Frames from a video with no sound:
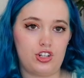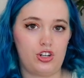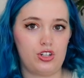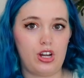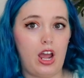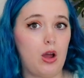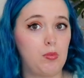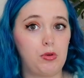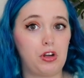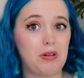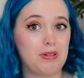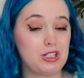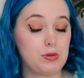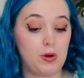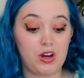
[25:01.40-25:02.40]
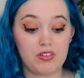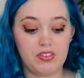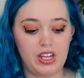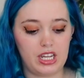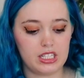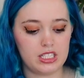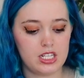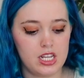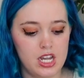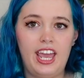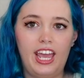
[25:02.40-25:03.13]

turned out pretty much perfect.